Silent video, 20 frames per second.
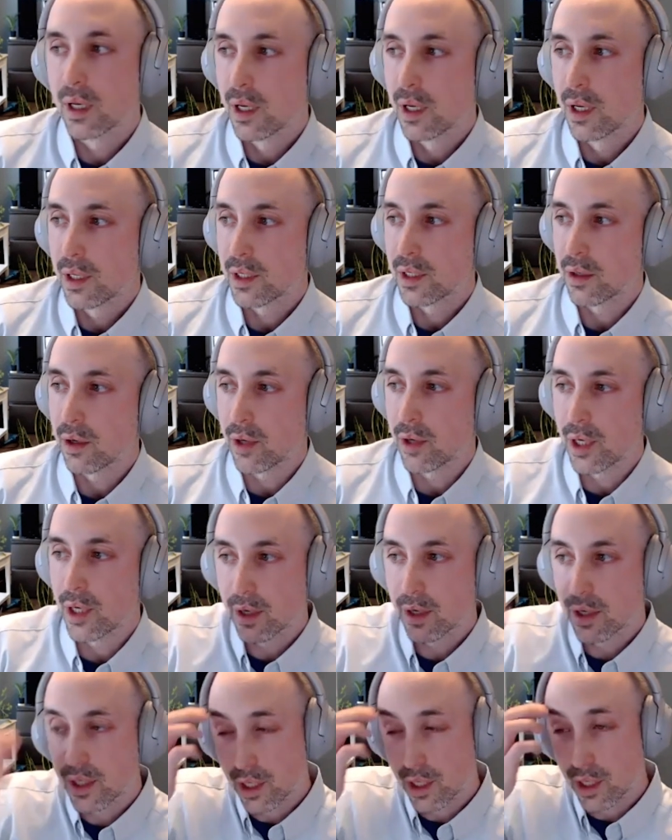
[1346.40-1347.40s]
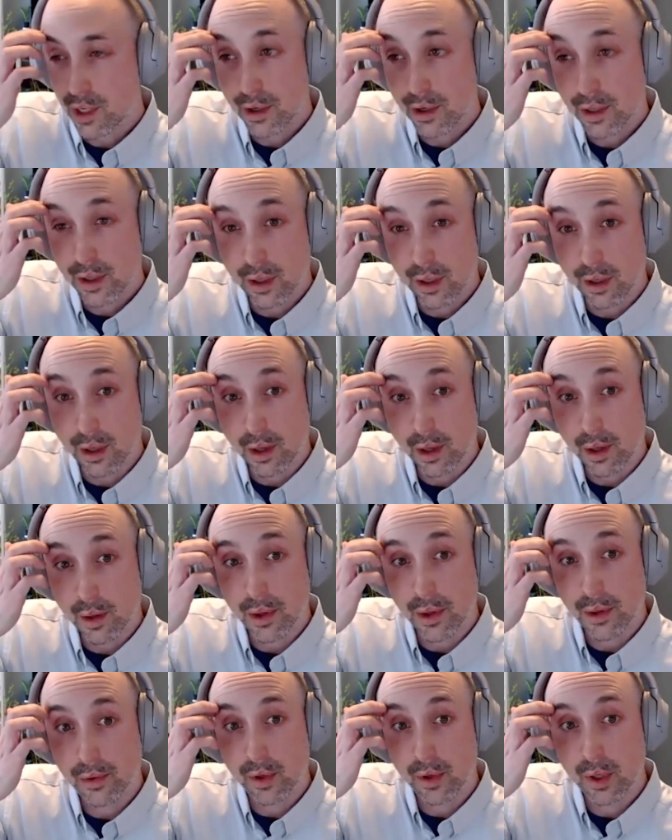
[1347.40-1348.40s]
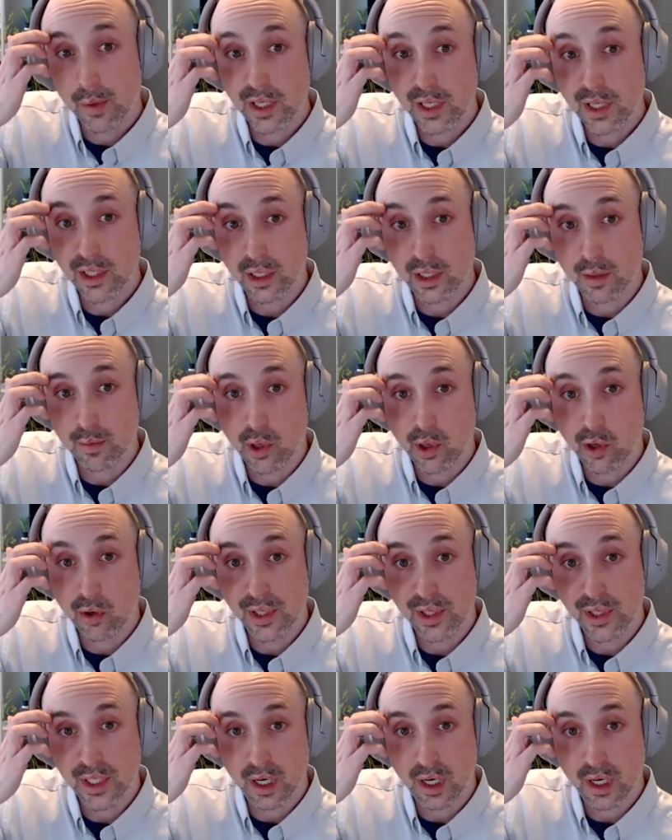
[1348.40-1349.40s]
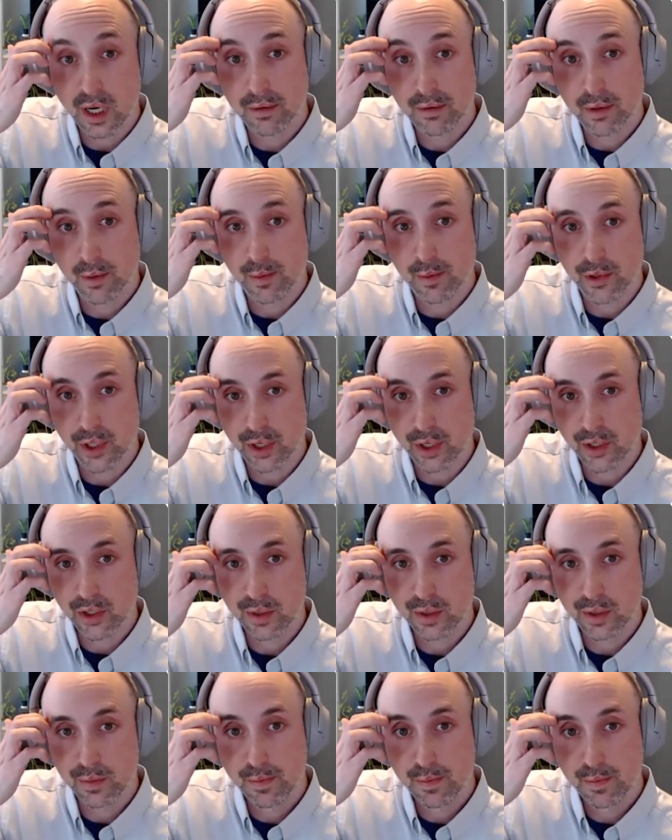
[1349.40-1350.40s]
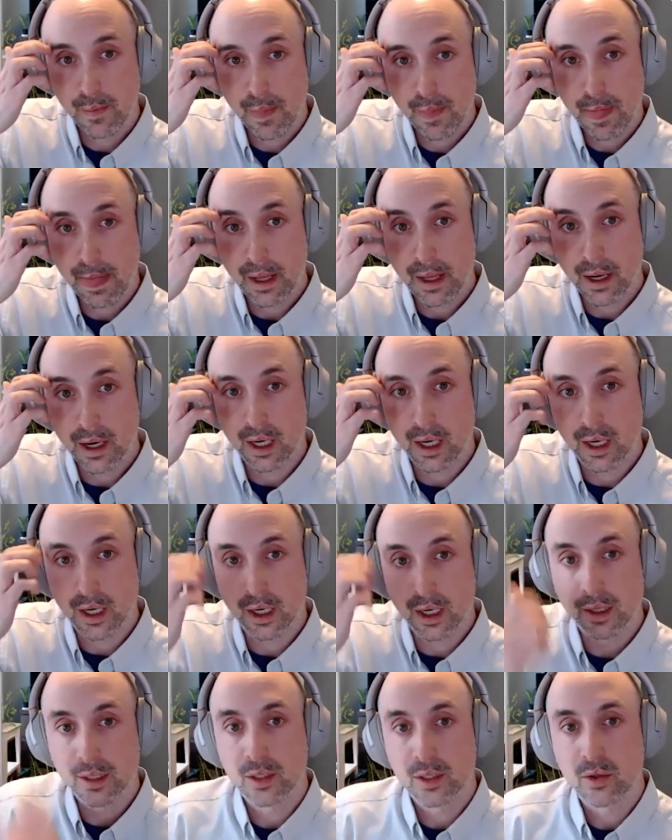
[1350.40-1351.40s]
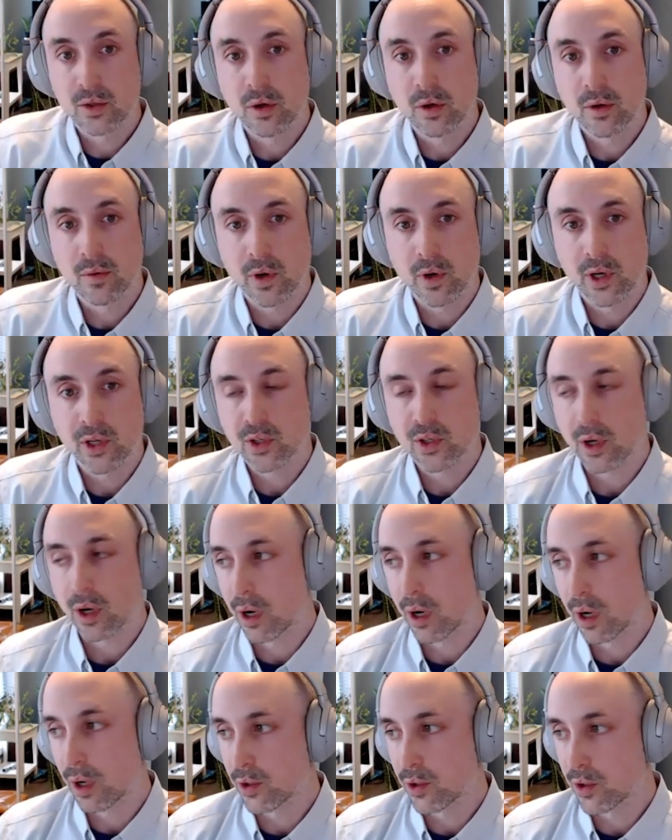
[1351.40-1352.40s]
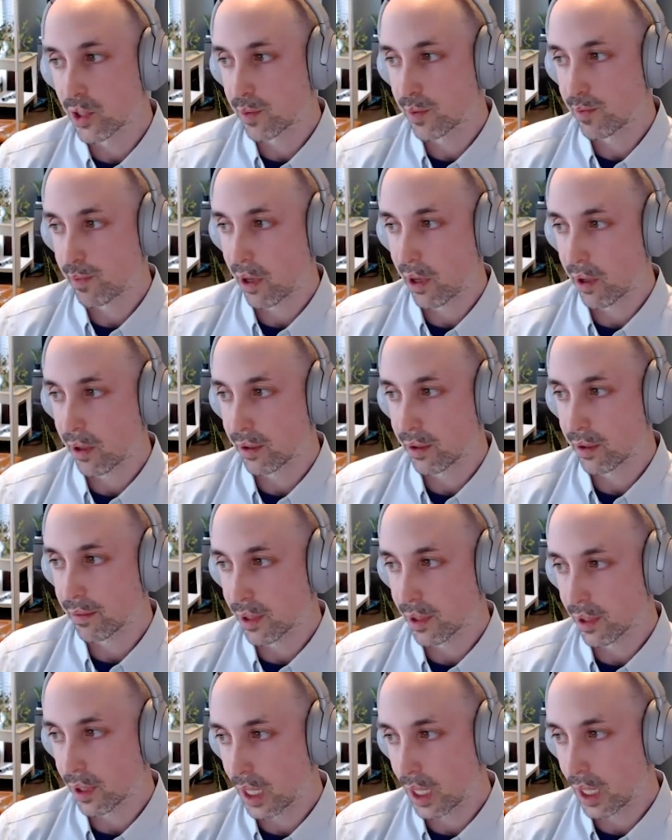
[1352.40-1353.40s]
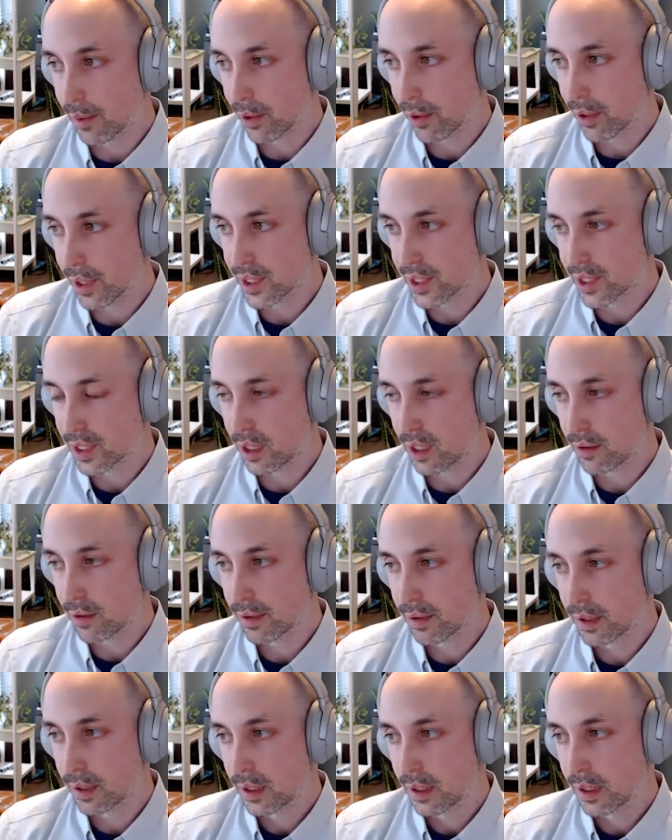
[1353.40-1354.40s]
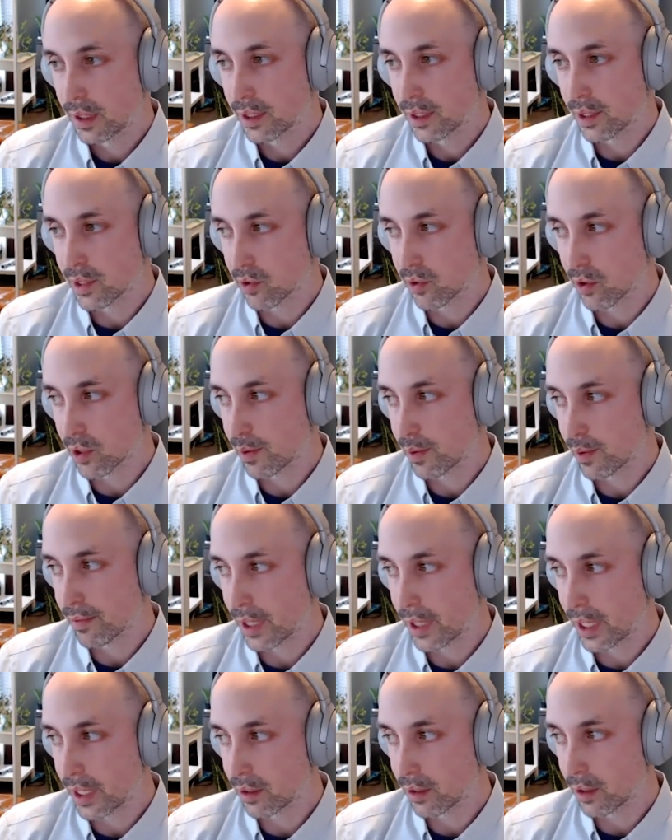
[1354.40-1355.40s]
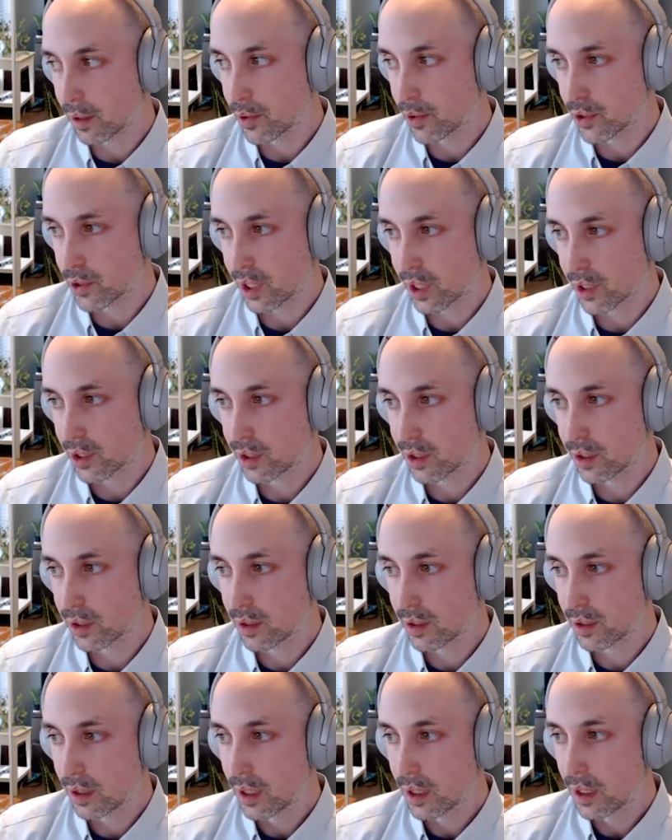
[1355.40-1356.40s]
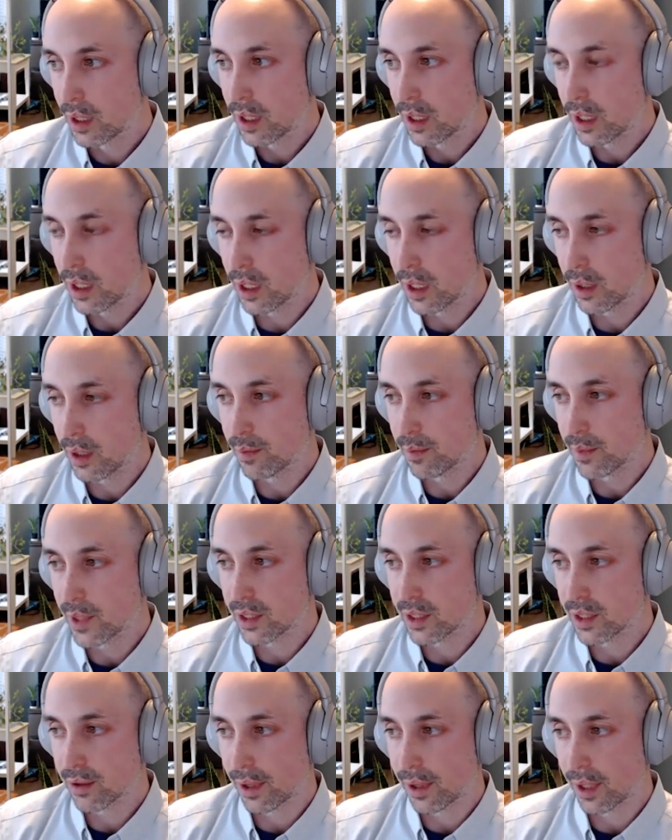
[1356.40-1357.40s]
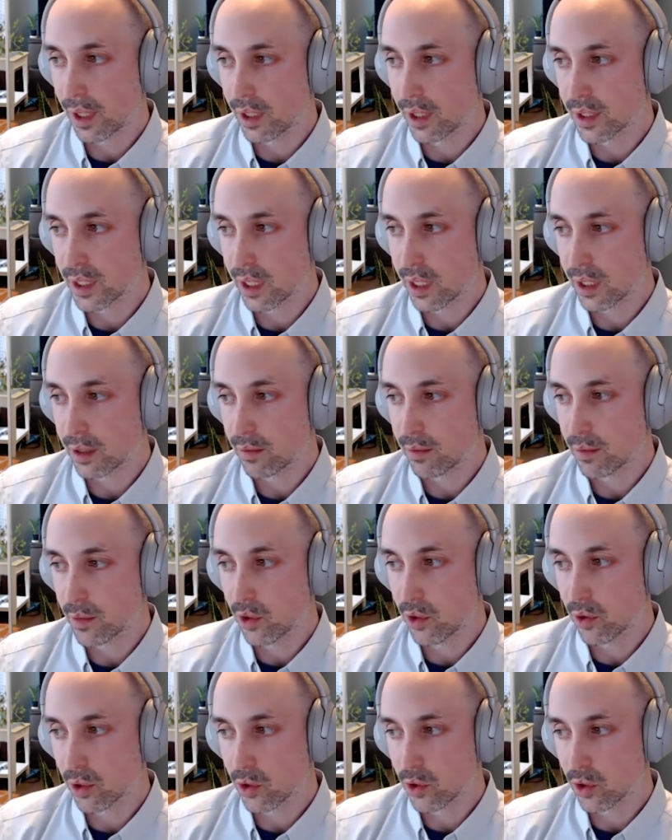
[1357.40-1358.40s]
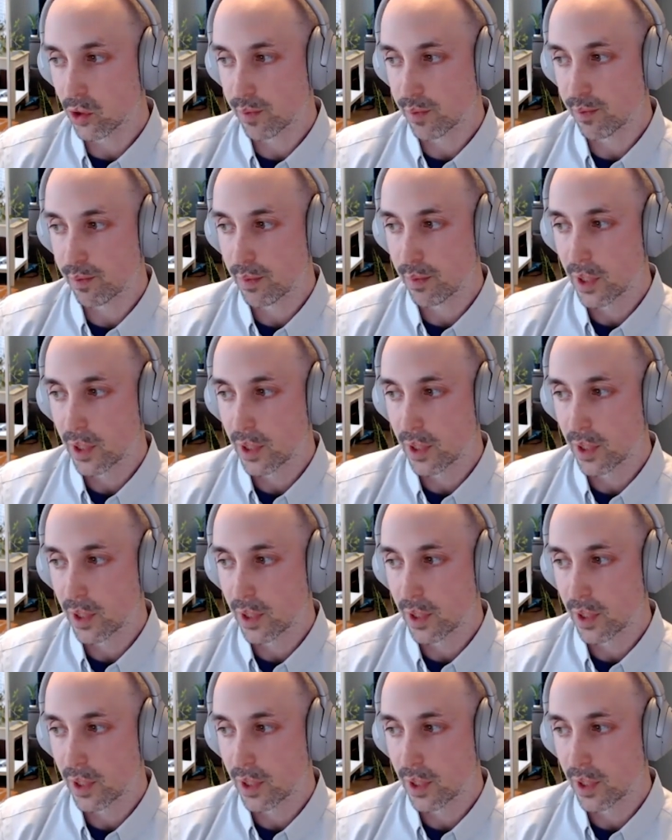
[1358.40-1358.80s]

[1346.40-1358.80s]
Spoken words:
So here are the three basic components of a projection, two of which are just part of the library itself, the source provider and projection. These are things that you can just